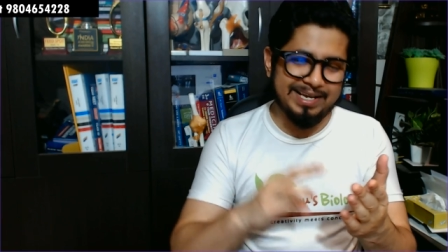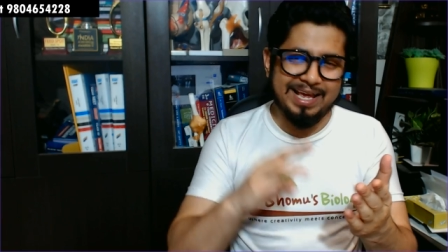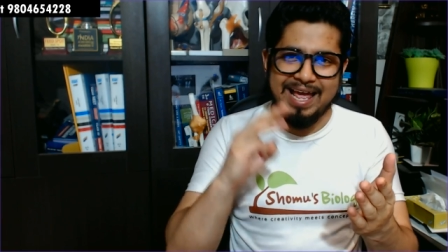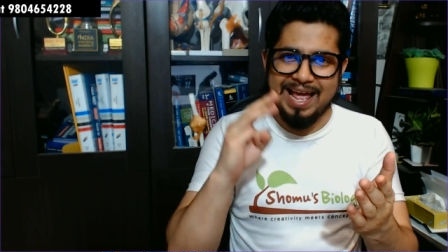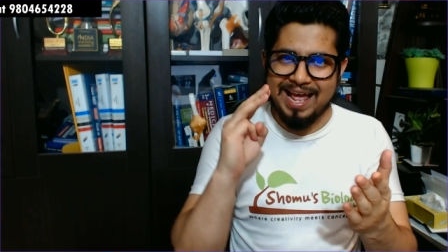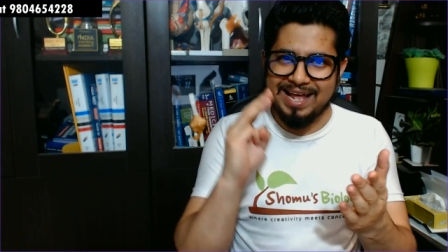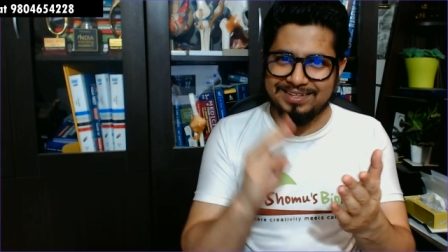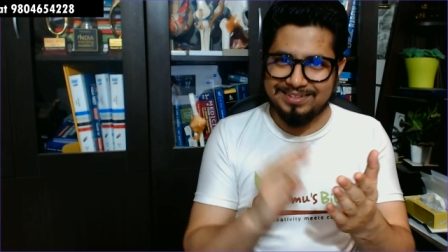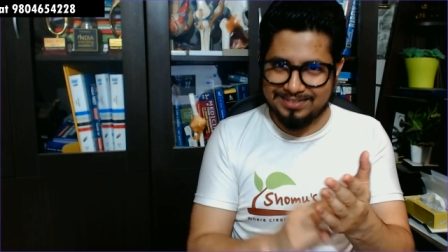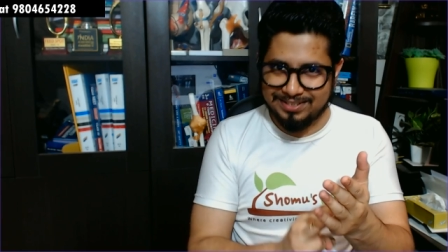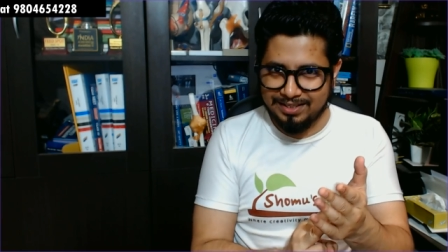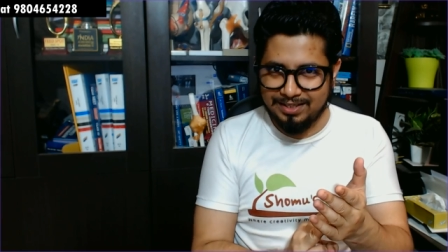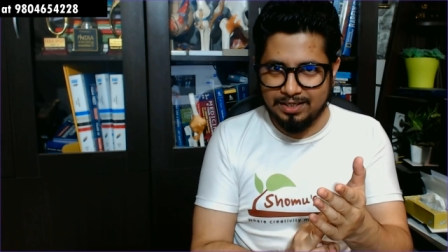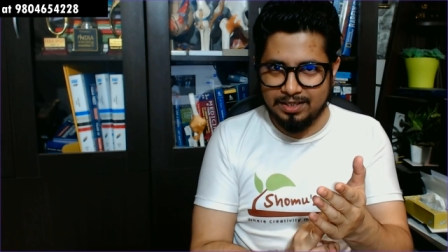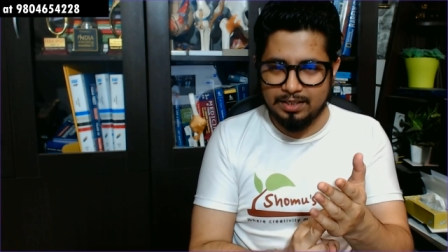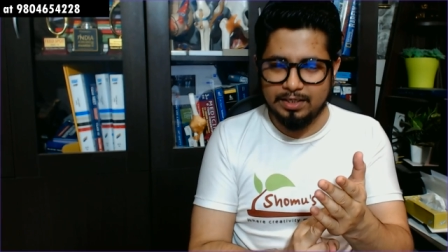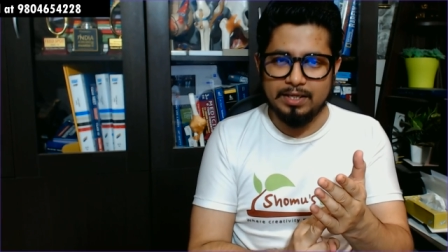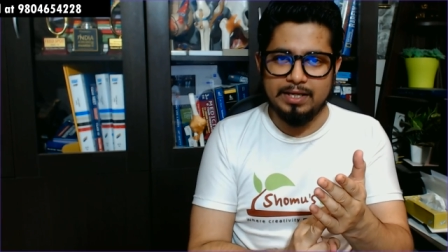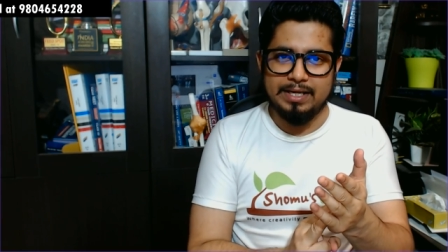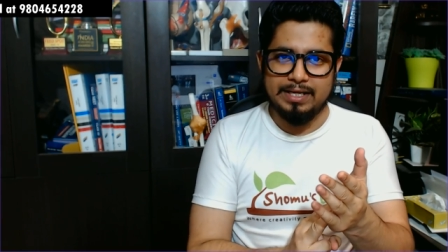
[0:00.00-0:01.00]
and
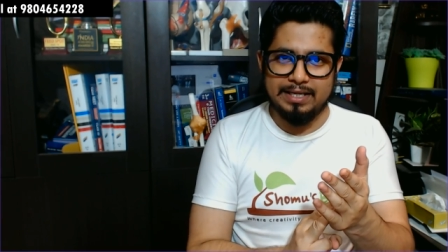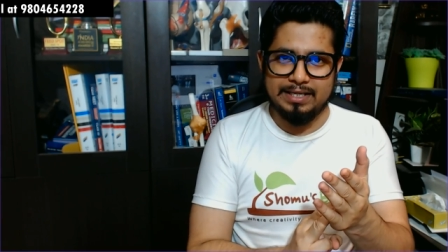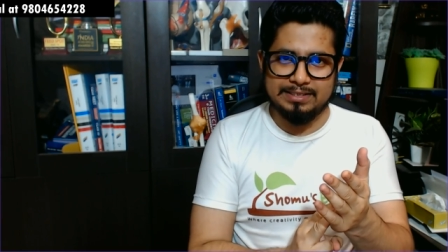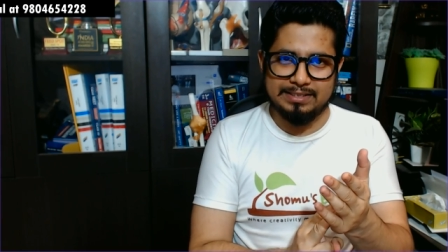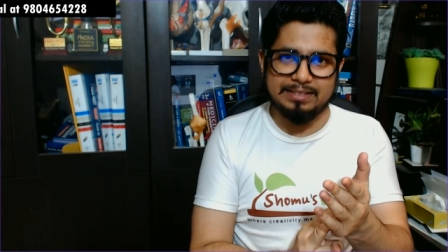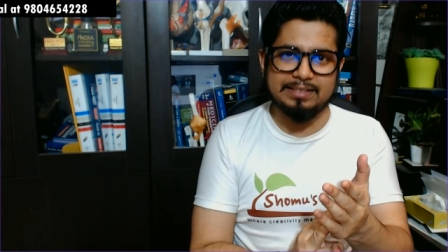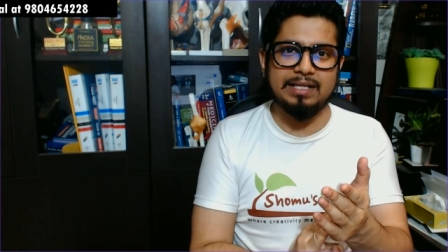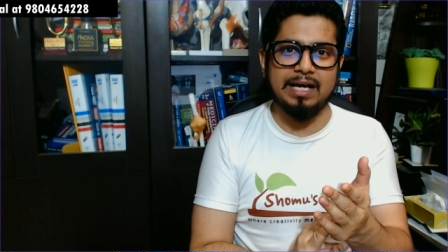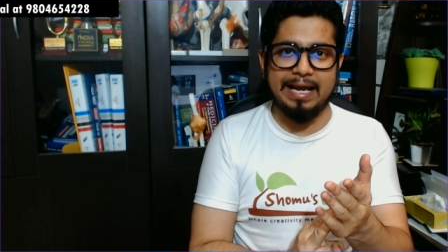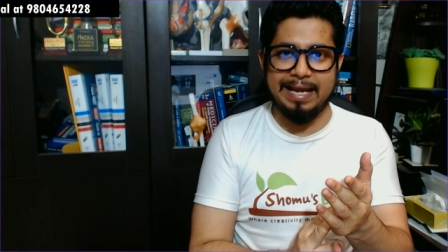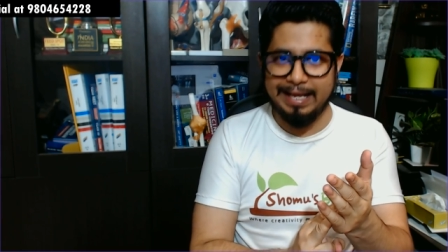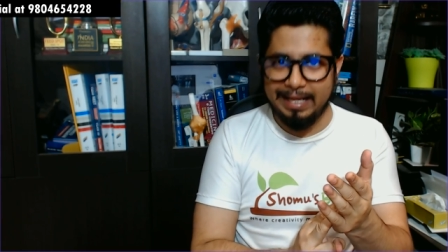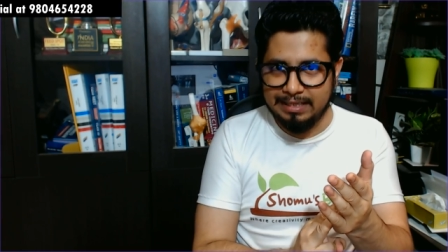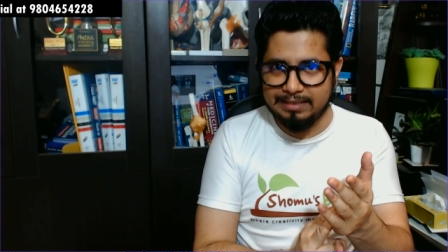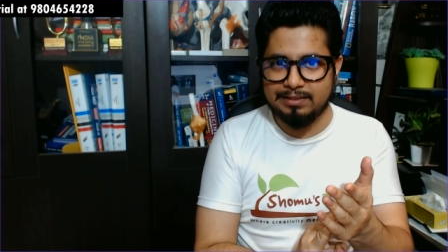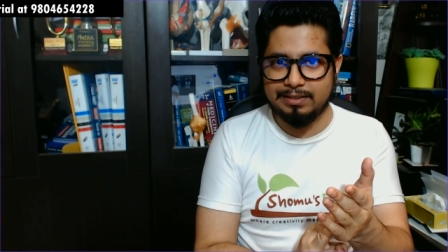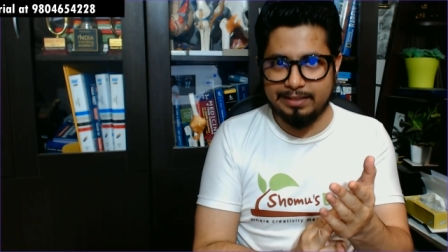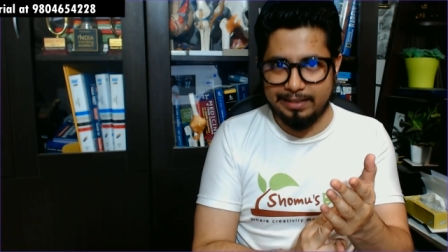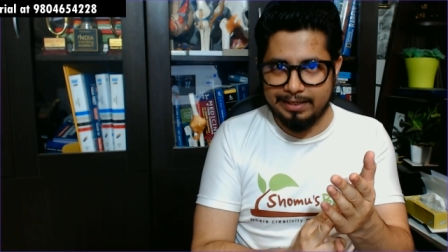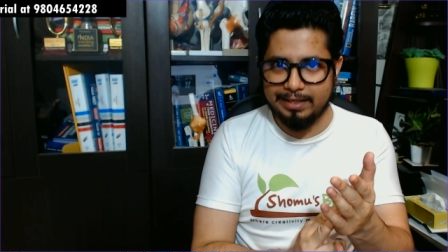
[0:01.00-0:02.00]
third is in the
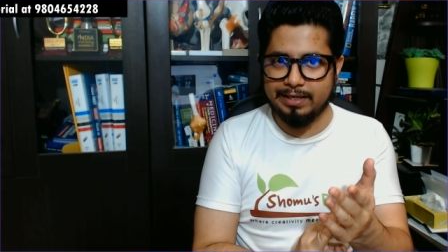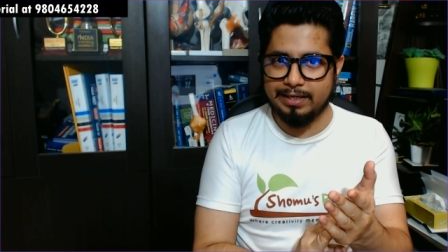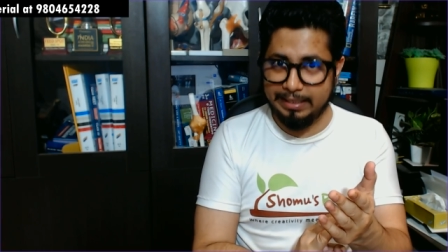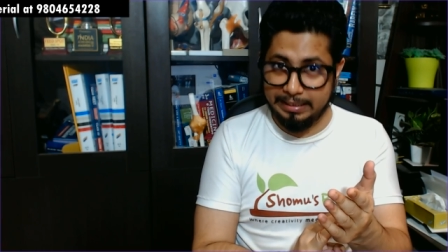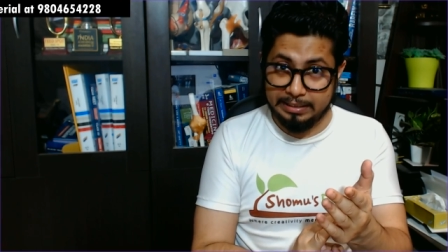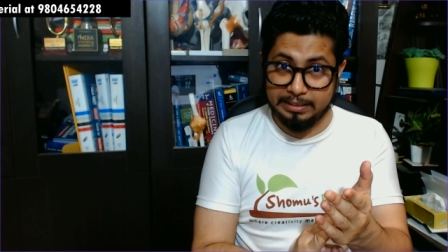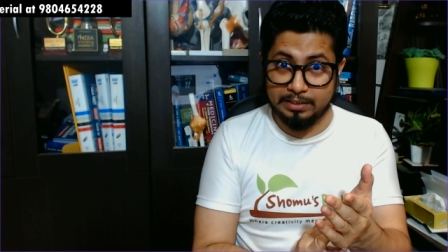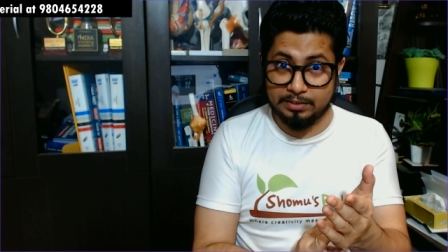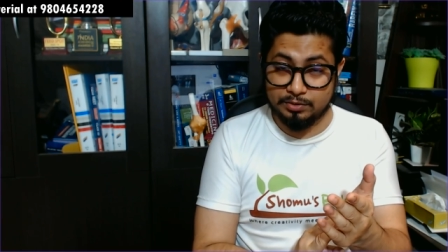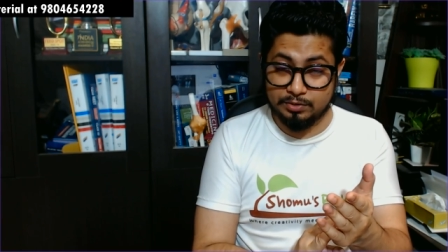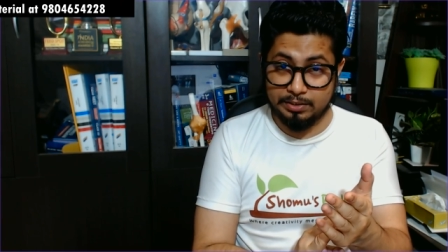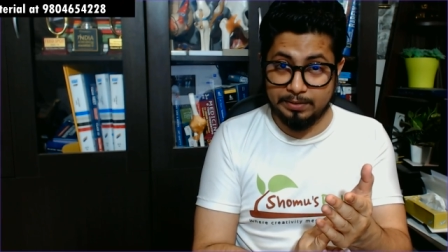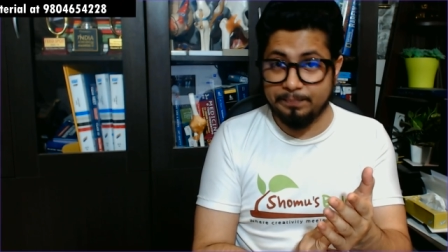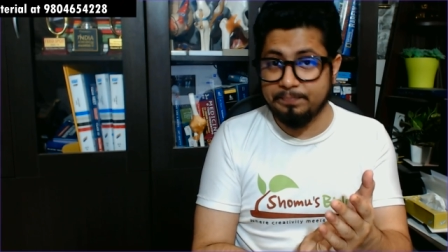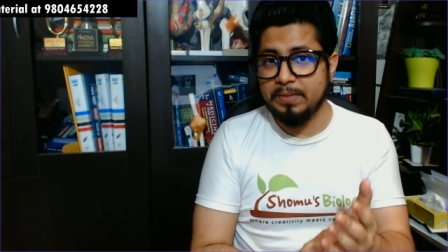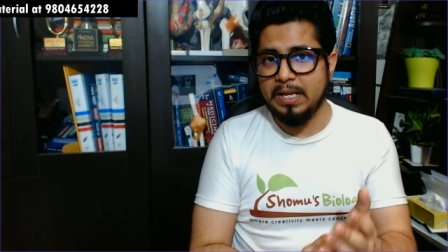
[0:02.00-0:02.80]
healthcare industry.